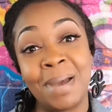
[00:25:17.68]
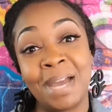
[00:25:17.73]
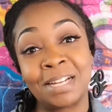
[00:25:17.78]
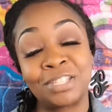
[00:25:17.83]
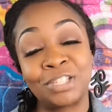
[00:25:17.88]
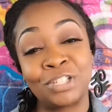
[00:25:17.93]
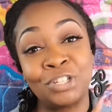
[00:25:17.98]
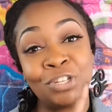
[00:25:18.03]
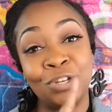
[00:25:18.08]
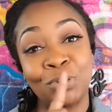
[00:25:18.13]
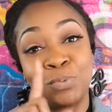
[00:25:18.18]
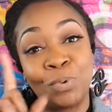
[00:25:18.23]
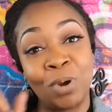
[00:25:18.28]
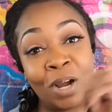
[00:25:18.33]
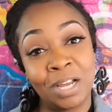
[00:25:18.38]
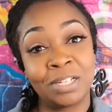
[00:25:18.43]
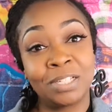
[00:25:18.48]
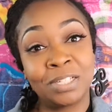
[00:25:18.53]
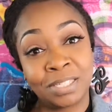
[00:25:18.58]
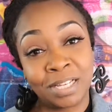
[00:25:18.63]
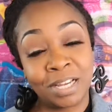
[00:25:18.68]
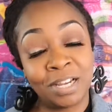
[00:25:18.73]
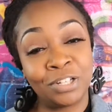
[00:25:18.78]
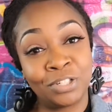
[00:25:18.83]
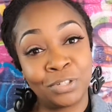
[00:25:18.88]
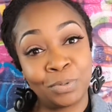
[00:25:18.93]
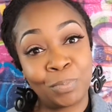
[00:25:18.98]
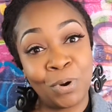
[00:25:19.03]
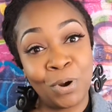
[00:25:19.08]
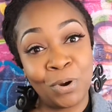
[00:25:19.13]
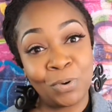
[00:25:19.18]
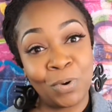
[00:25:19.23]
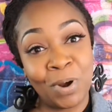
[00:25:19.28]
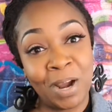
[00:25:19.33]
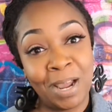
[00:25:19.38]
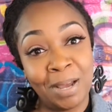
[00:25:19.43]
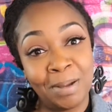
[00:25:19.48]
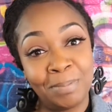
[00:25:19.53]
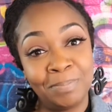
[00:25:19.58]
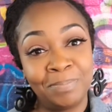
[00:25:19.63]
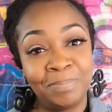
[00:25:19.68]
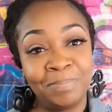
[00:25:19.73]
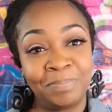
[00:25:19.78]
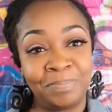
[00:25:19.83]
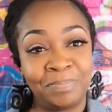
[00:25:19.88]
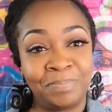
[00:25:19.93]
back to your regular scheduled program.